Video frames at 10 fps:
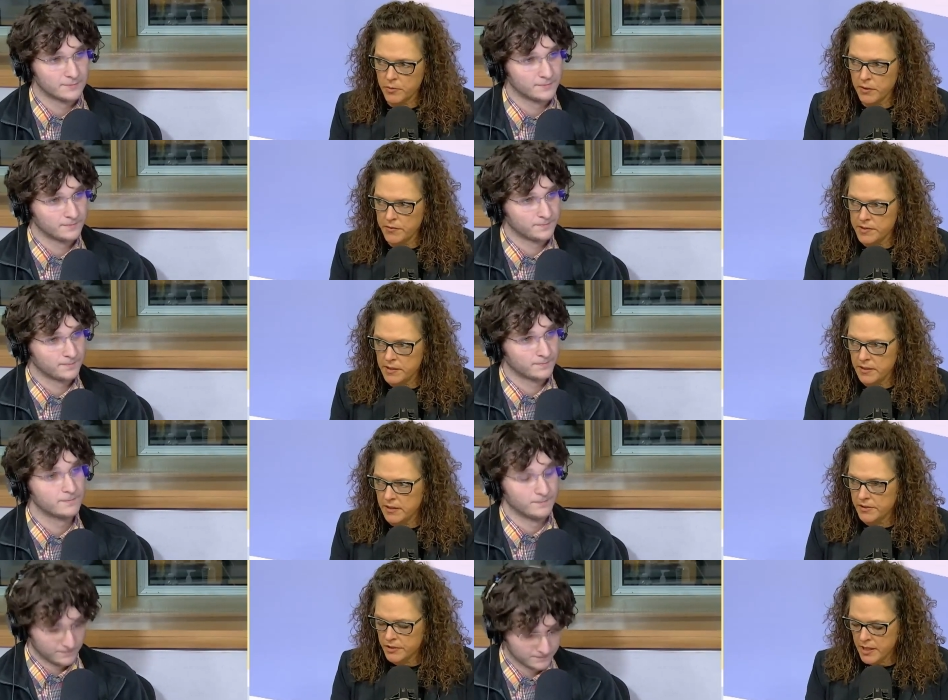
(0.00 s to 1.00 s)
Speaker 1: 12 seat,
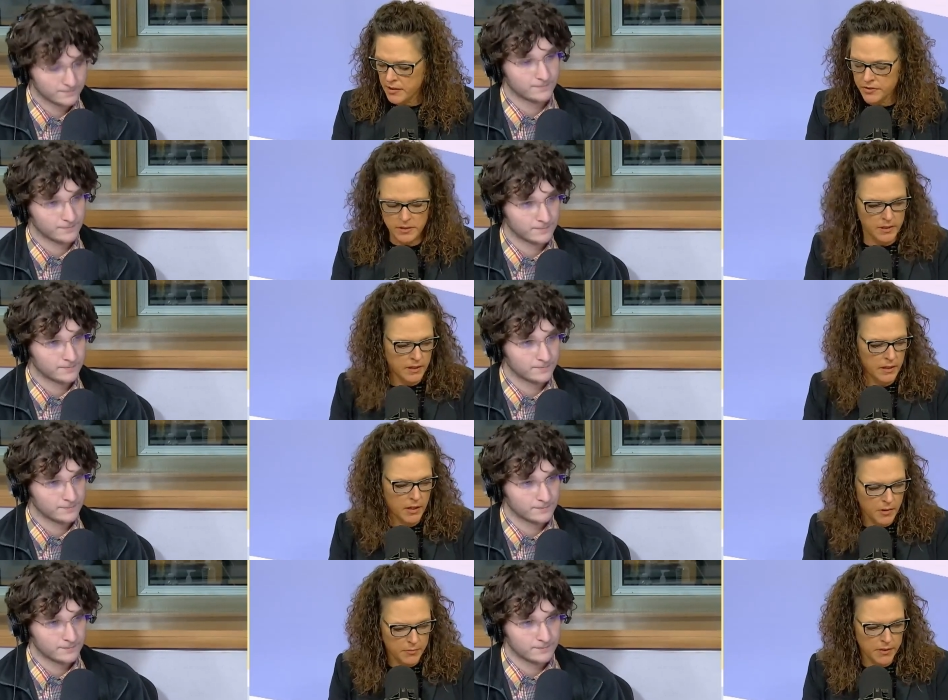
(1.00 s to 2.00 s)
and you're challenging the
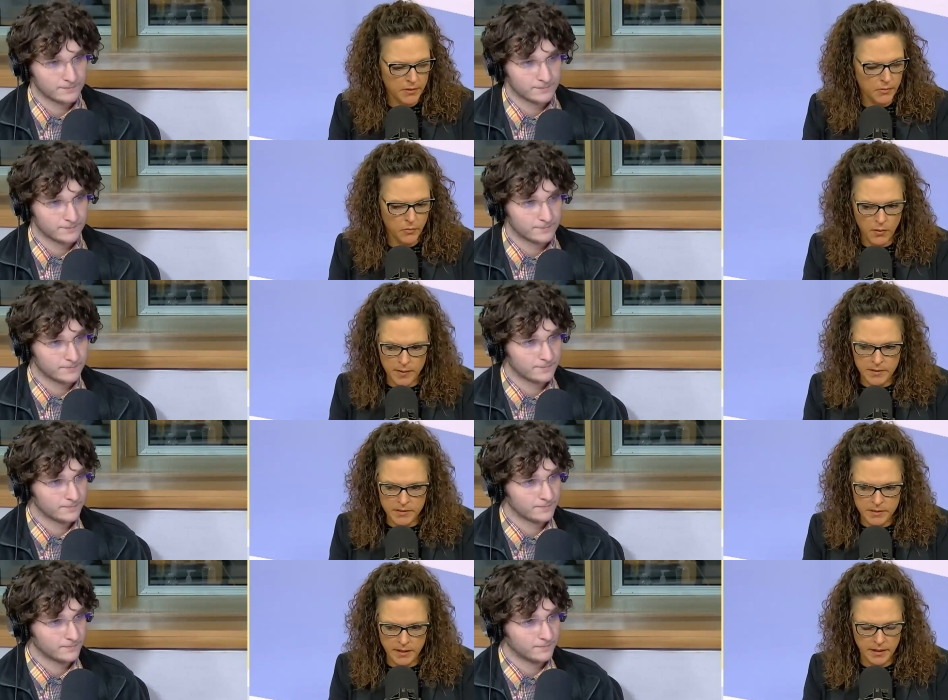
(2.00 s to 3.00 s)
incumbent
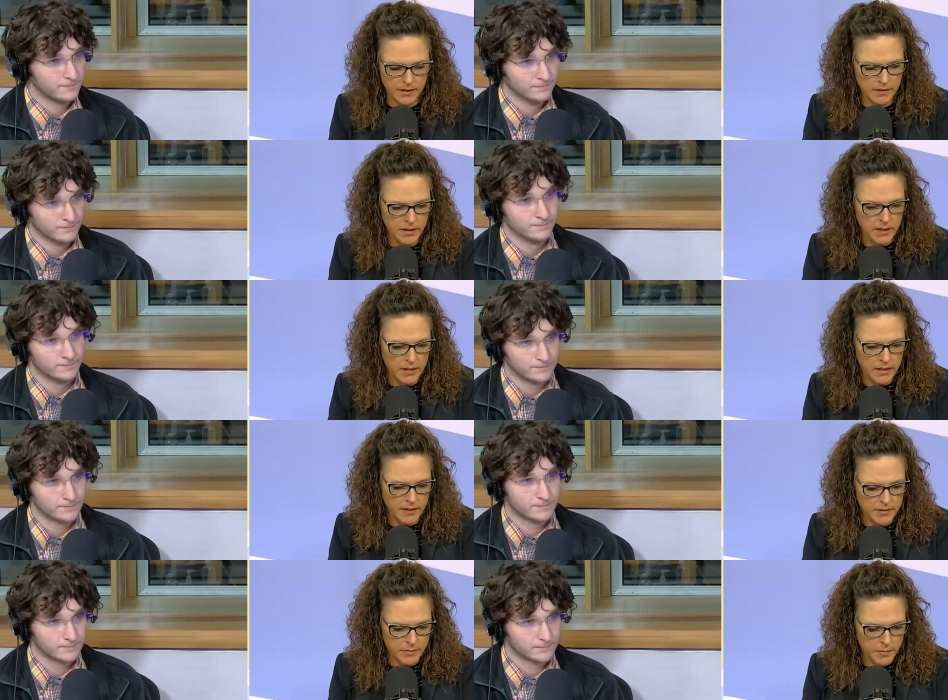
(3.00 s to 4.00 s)
Wyman Duggan. Mm -hmm.
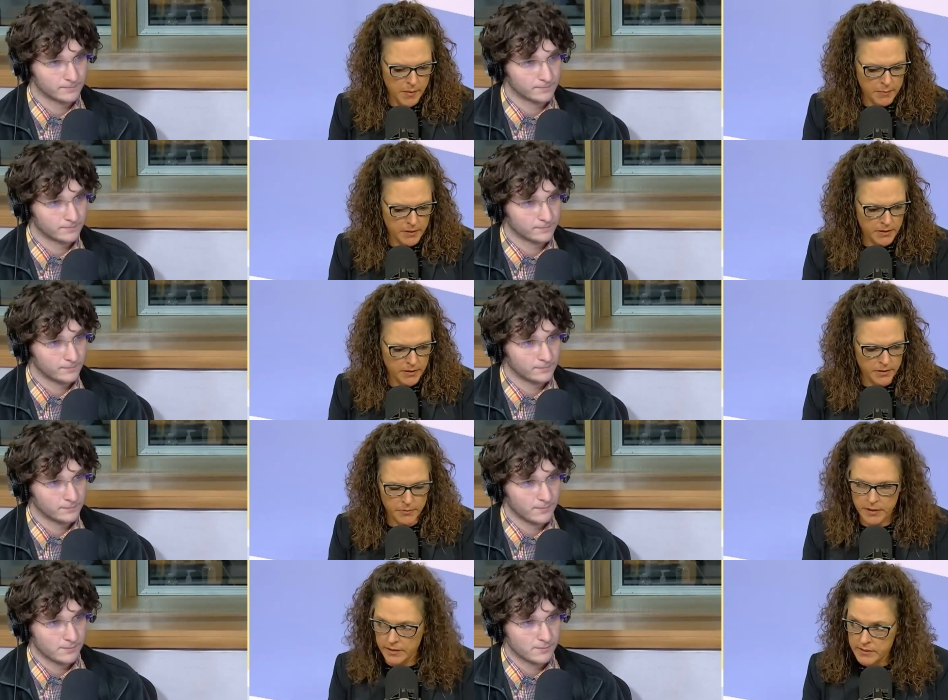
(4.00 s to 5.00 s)
He's a Republican.
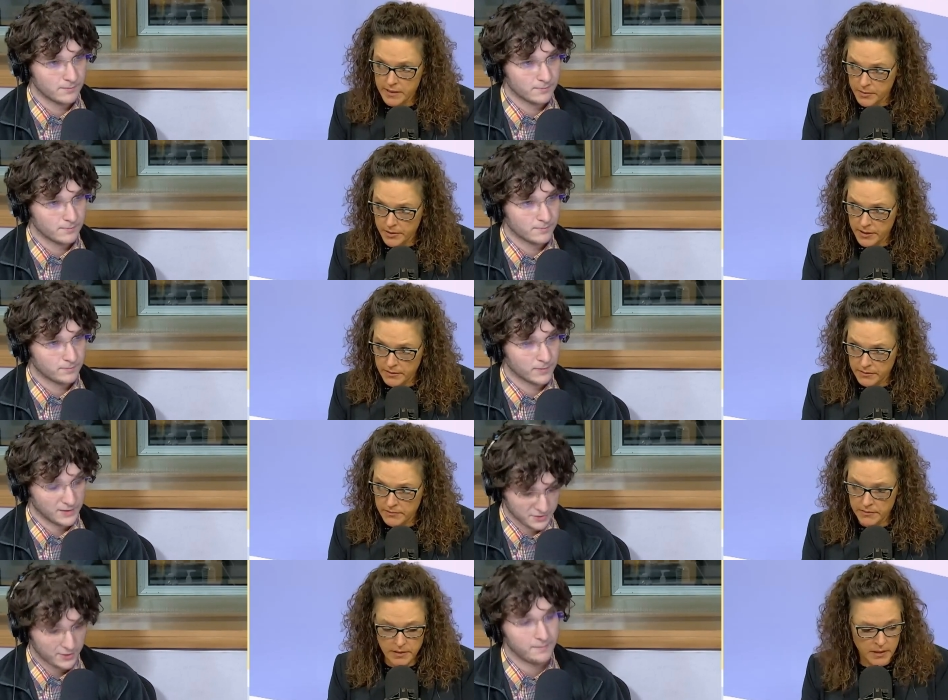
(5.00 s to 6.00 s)
You're running as a Democrat.
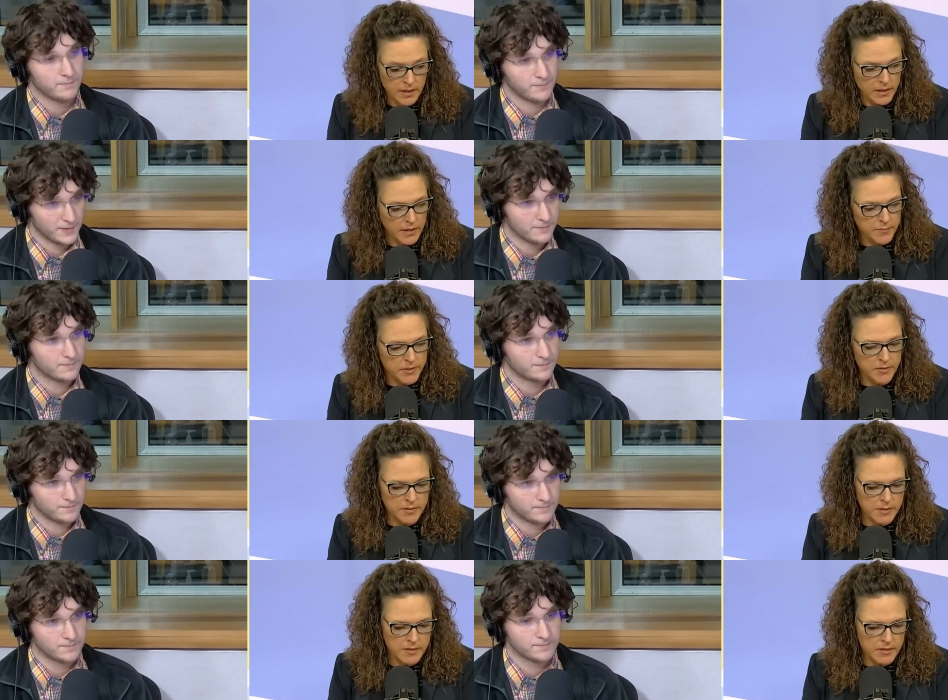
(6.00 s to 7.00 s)
I sure am. Um, so
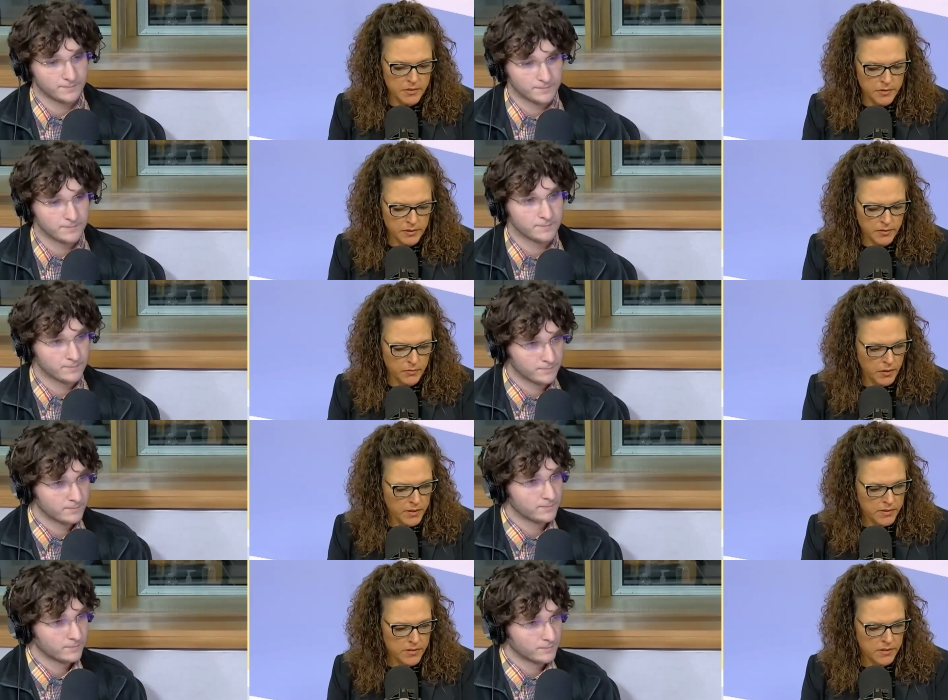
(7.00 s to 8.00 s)
this is a district that
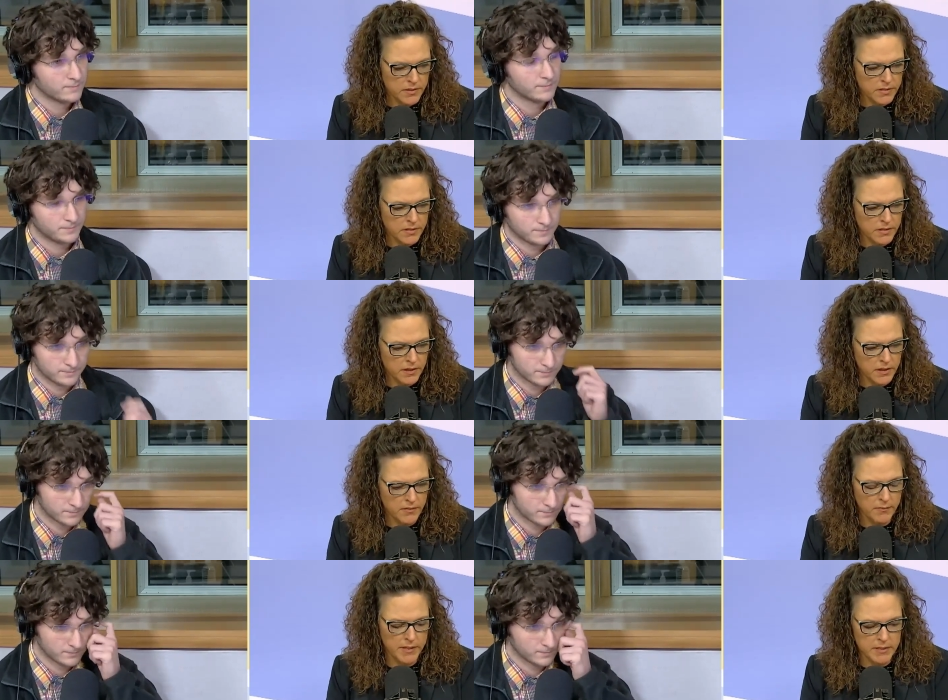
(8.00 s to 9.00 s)
runs
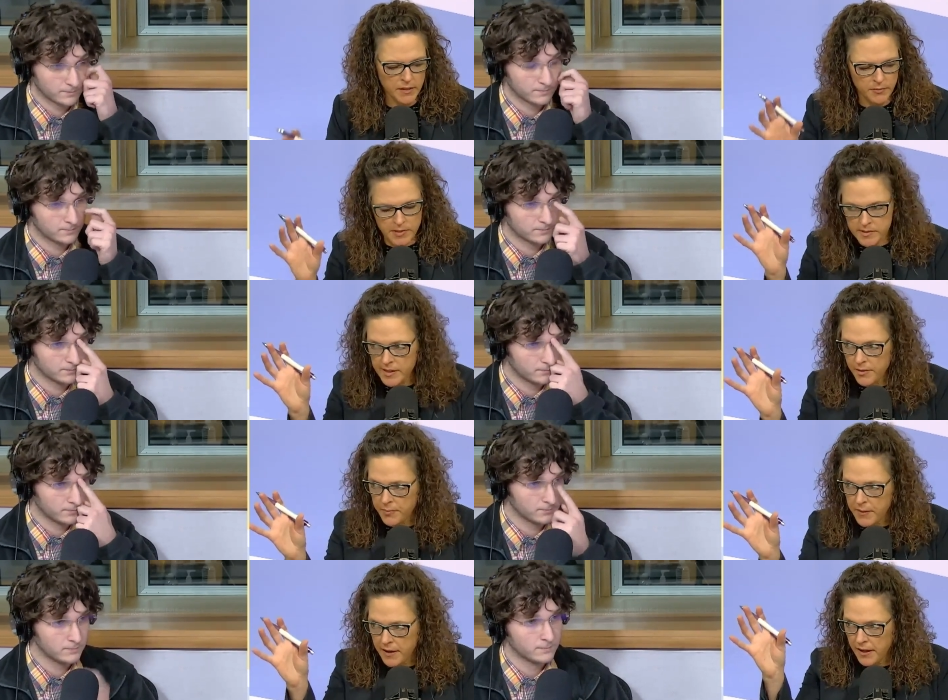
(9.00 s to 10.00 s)
basically from the
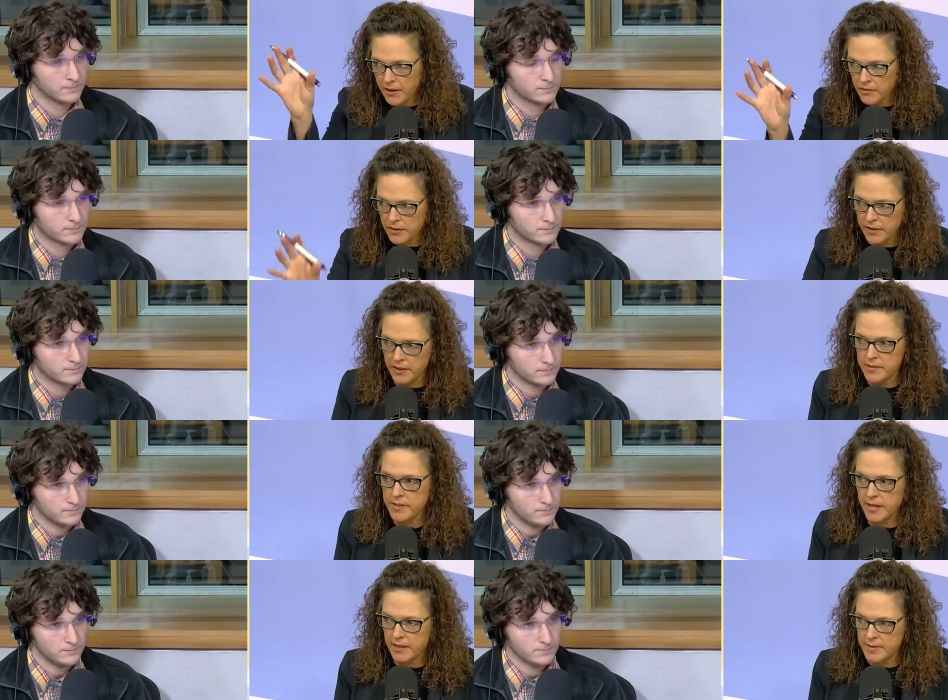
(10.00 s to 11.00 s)
South Bank along the east
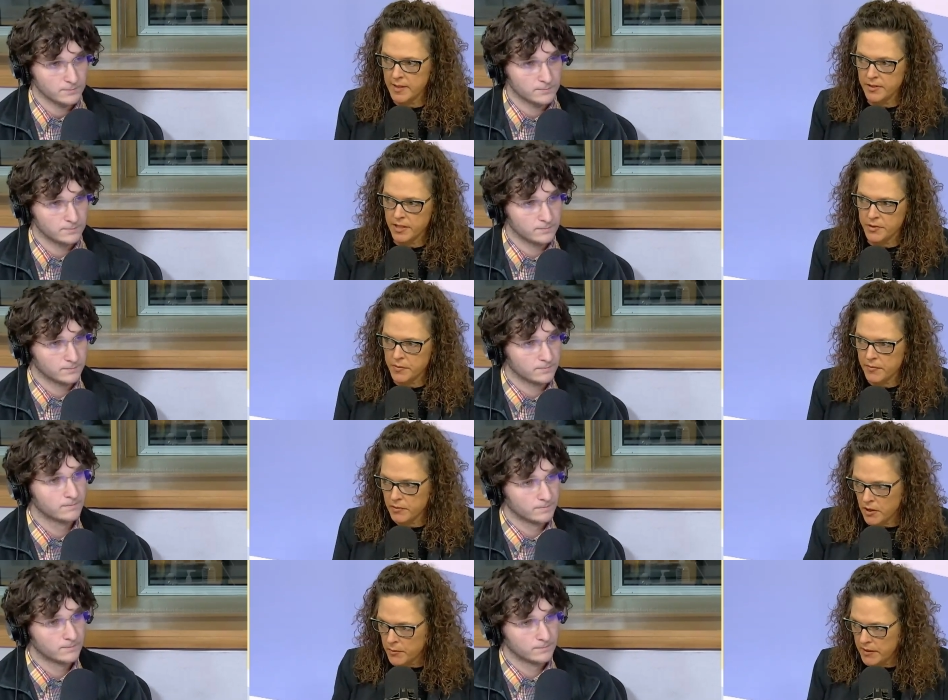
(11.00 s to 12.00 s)
side of the St. Johns
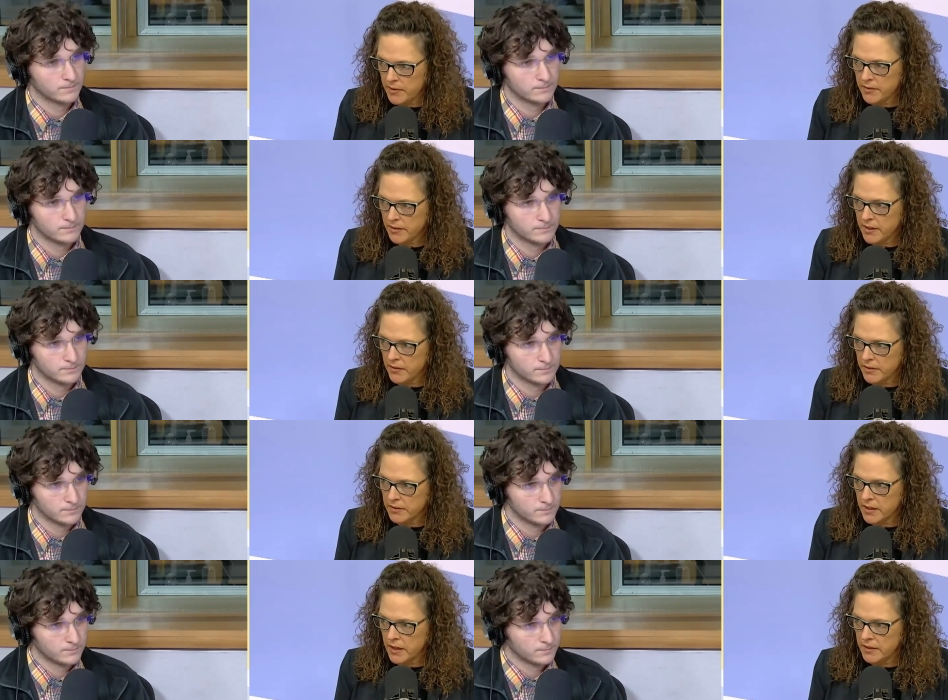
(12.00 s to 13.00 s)
River all the way down to the county
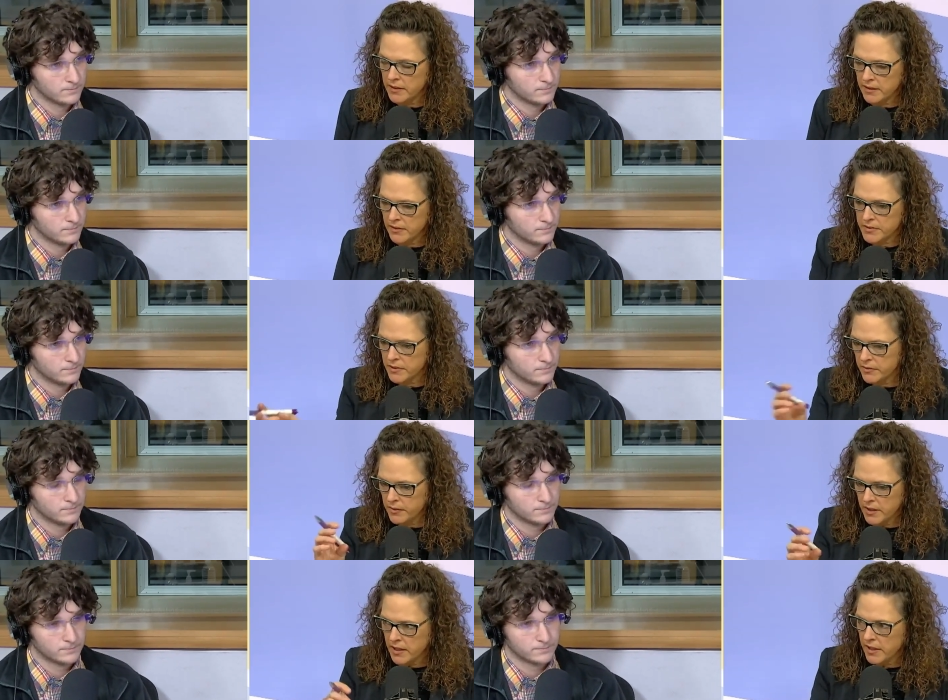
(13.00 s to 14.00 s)
line, and then
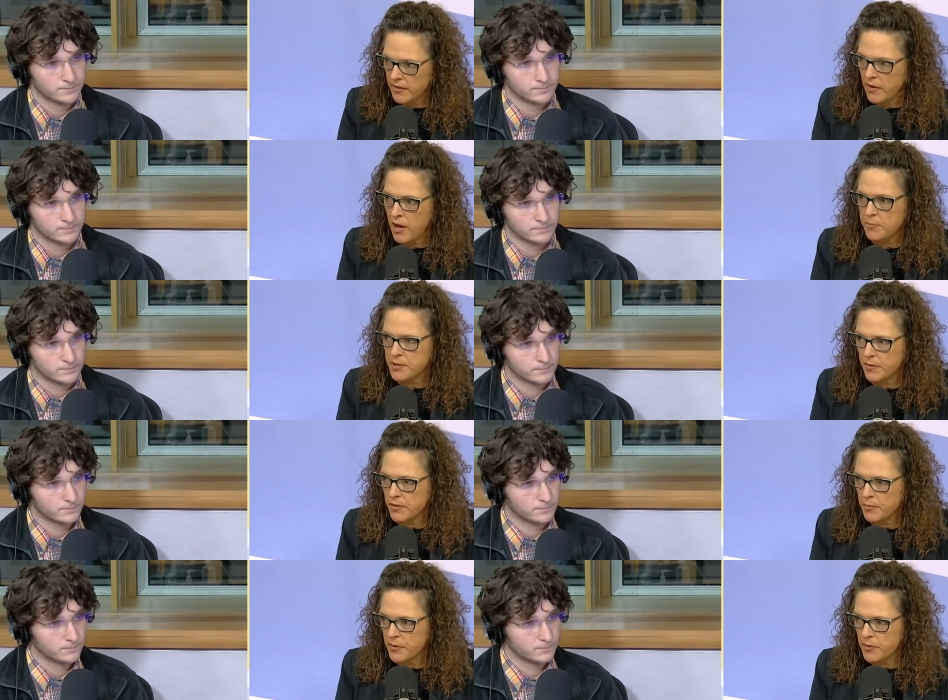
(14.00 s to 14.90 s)
also kind of hops over the